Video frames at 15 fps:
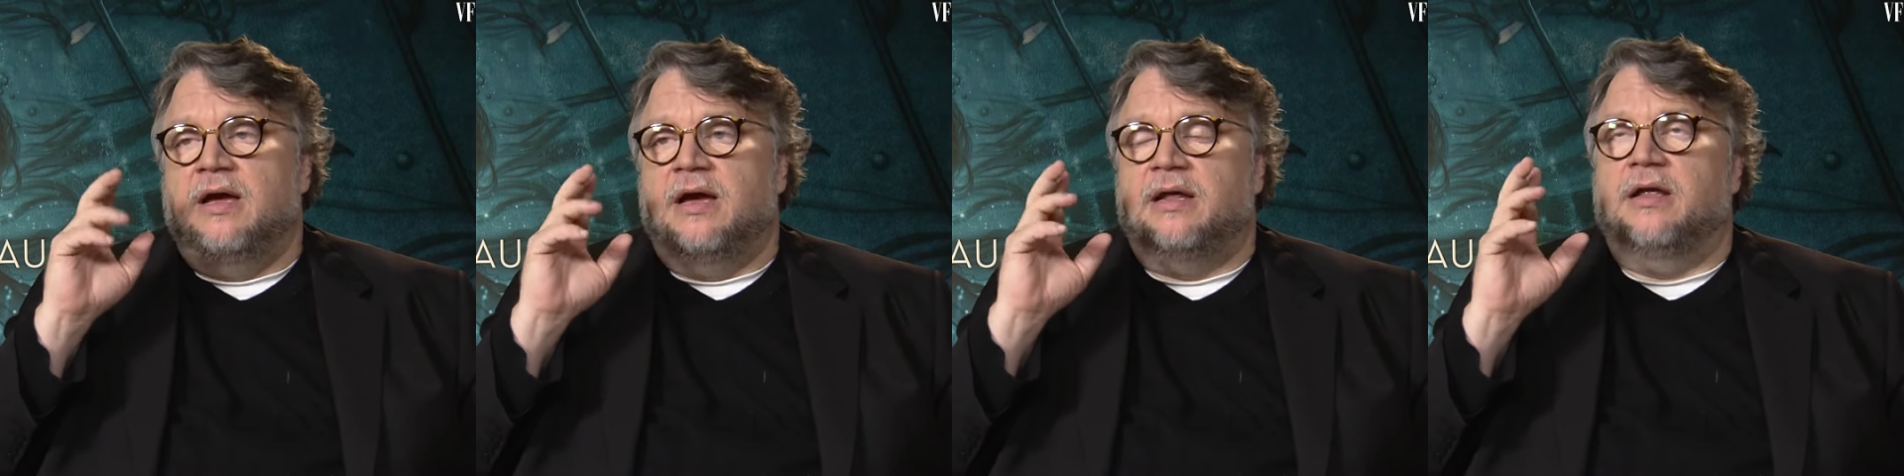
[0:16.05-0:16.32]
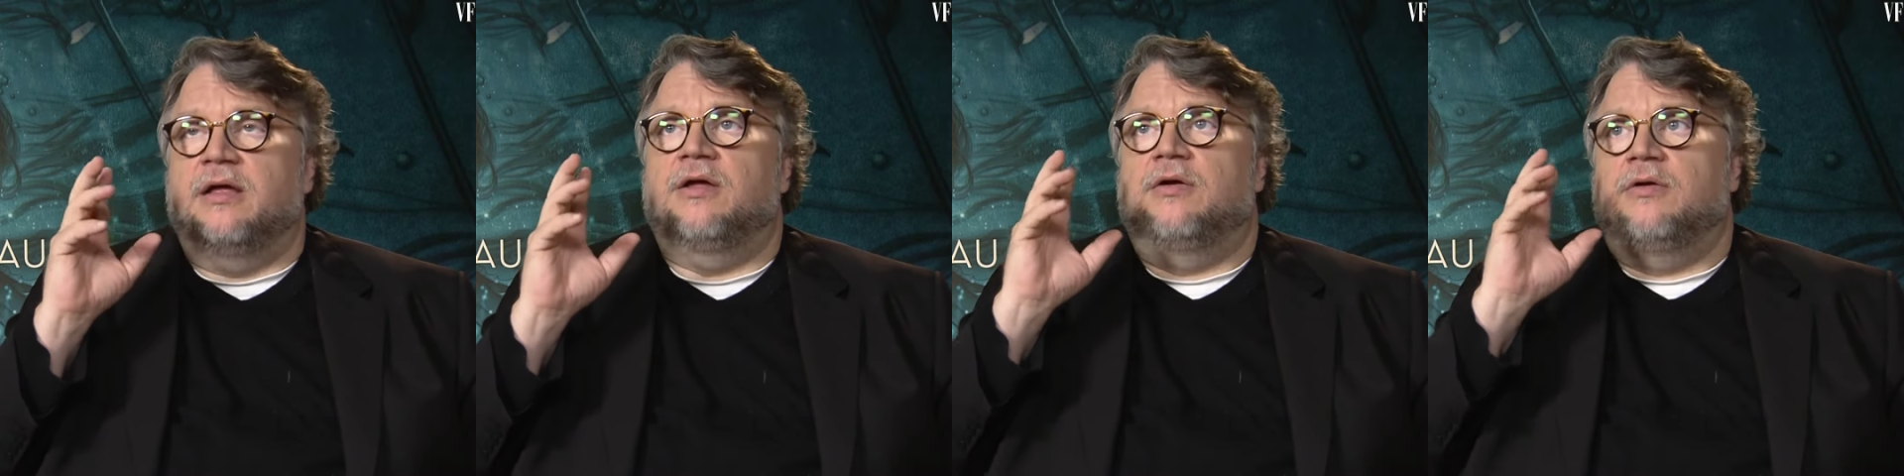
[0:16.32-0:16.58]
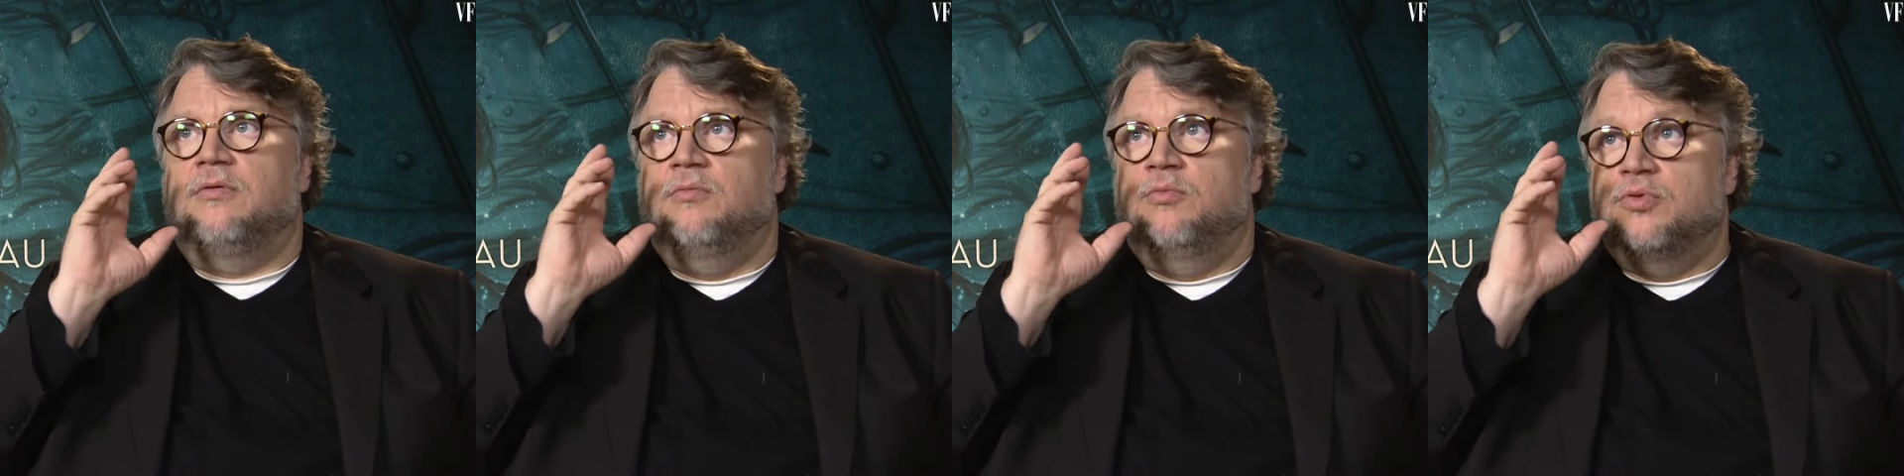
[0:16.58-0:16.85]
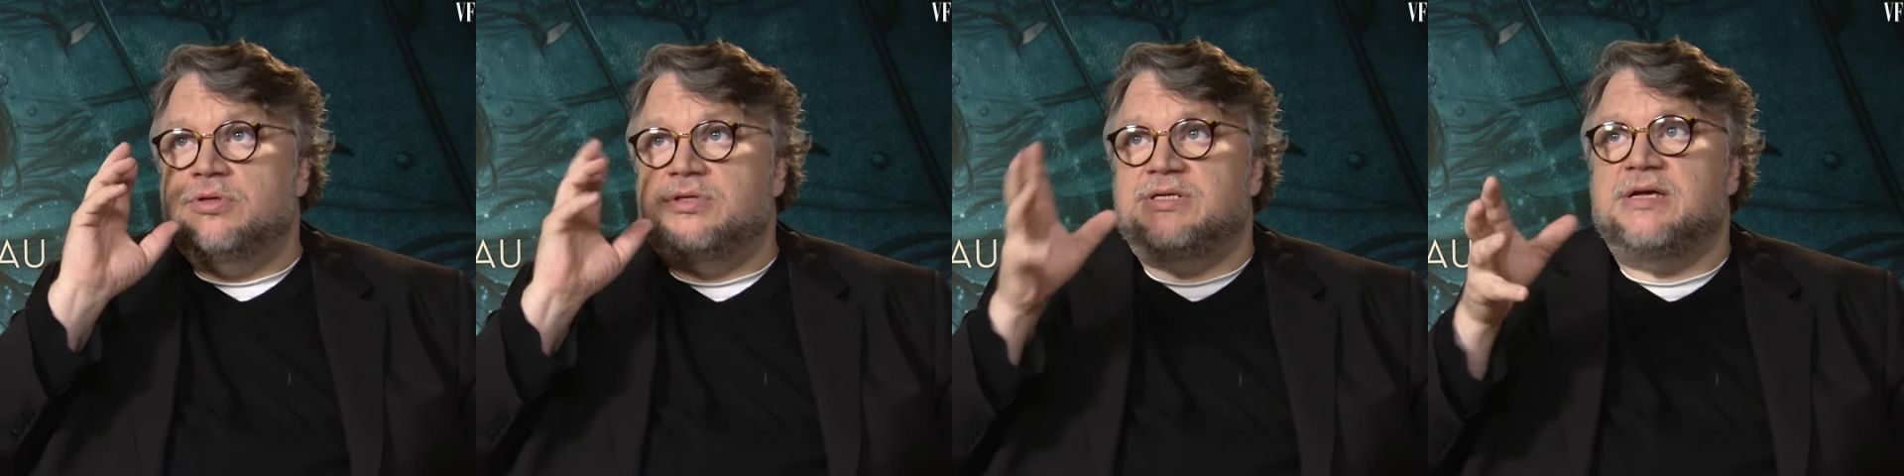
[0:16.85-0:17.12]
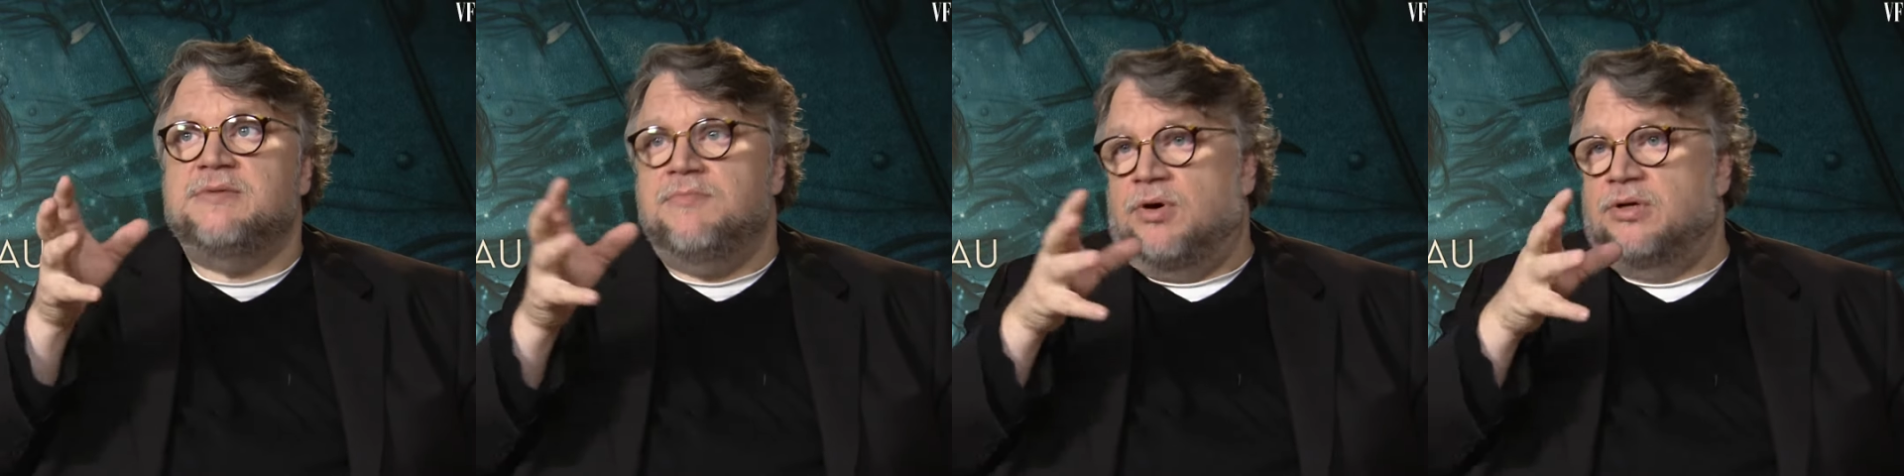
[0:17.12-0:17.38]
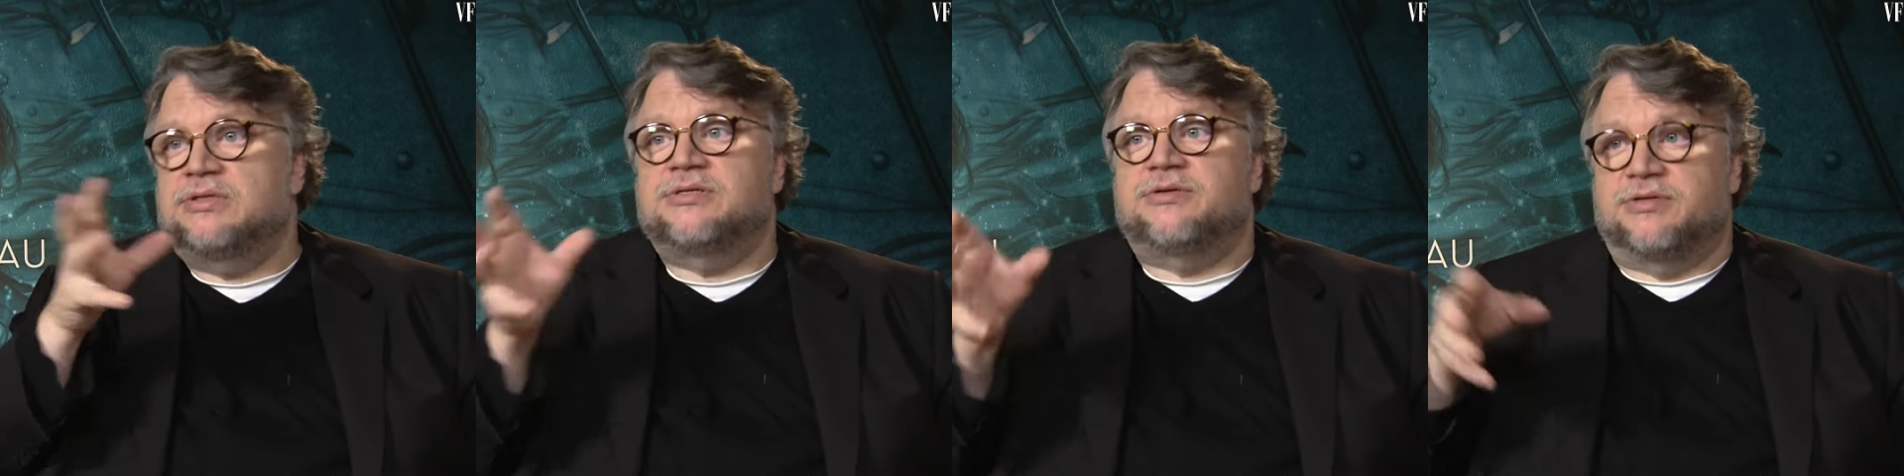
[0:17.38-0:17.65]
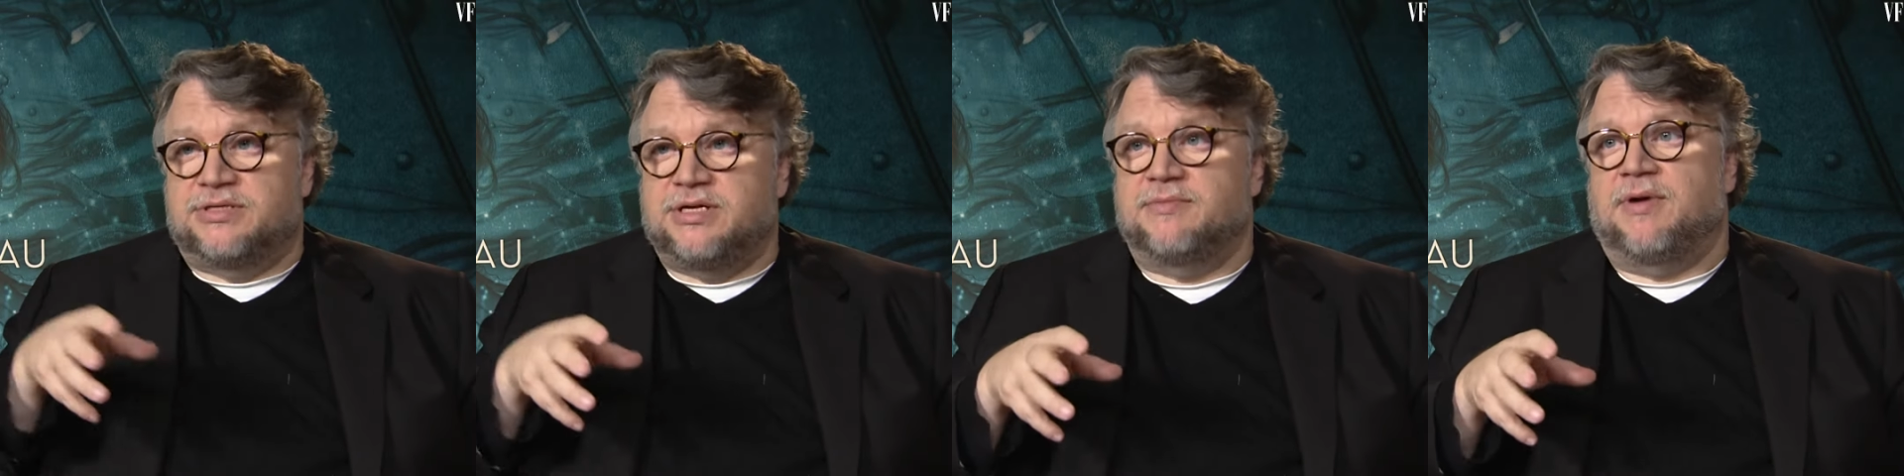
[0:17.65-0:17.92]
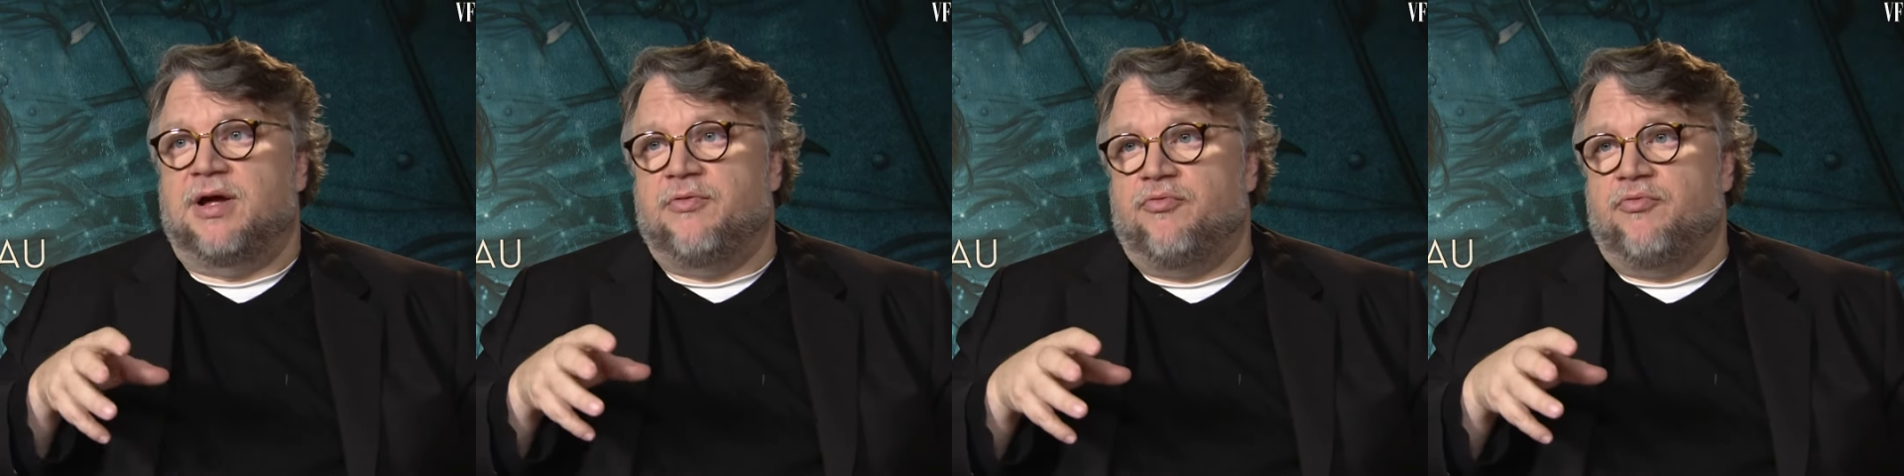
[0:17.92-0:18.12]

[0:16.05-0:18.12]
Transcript: and I would see monsters in my